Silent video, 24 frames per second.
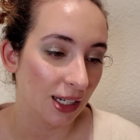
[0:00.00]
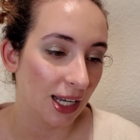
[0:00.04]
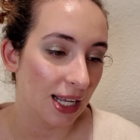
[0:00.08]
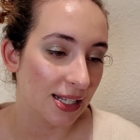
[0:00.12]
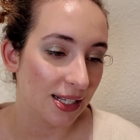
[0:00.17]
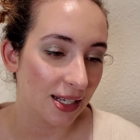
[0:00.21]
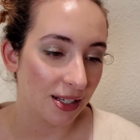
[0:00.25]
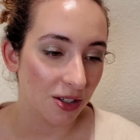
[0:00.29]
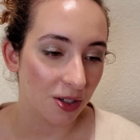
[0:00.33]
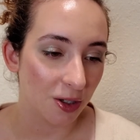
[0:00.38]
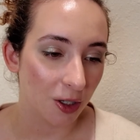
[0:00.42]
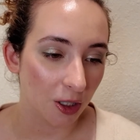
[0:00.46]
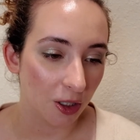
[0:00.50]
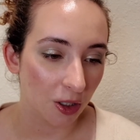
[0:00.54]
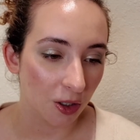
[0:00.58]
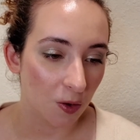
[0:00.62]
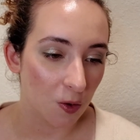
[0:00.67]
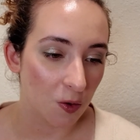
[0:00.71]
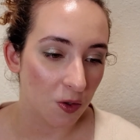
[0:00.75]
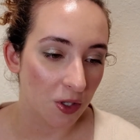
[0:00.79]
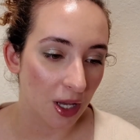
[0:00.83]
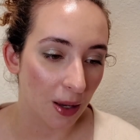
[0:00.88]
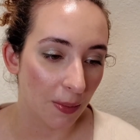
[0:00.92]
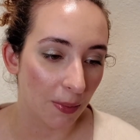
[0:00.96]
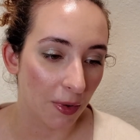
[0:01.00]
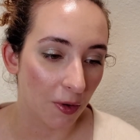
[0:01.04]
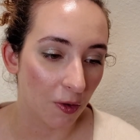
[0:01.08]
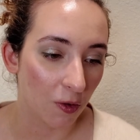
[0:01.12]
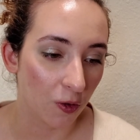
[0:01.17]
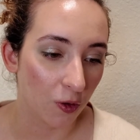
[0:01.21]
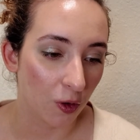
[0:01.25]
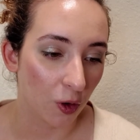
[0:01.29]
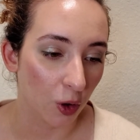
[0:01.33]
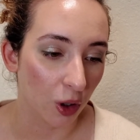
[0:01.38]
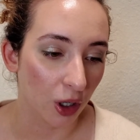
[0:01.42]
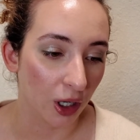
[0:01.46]
It says you can use it
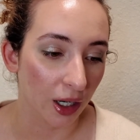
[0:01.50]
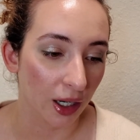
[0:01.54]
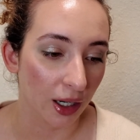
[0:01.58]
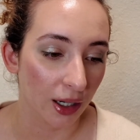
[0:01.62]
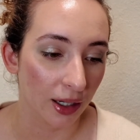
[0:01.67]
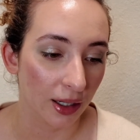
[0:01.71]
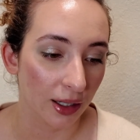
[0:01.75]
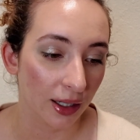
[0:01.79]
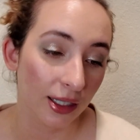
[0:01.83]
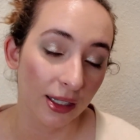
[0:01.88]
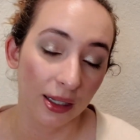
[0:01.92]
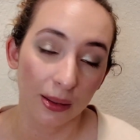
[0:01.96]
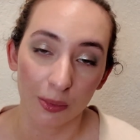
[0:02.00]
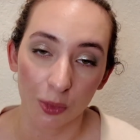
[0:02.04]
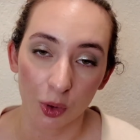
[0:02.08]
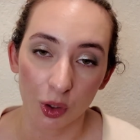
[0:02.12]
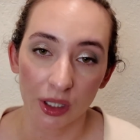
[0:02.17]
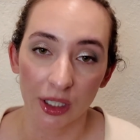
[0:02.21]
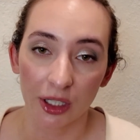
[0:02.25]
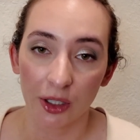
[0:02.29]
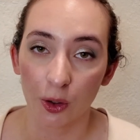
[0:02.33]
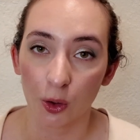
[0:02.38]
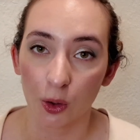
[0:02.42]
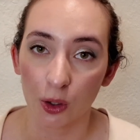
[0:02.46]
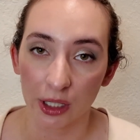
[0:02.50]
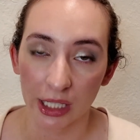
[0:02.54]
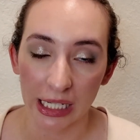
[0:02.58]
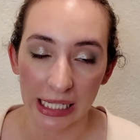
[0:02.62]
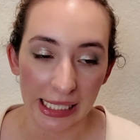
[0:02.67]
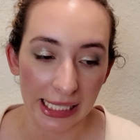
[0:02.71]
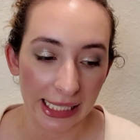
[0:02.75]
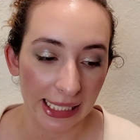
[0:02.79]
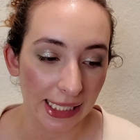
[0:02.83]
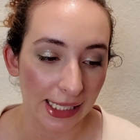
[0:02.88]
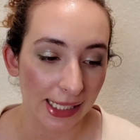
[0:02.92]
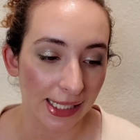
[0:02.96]
before in the morning or at
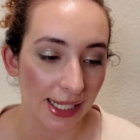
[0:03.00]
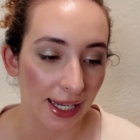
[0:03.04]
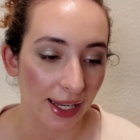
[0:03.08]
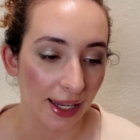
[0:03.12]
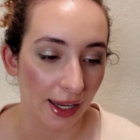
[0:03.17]
night,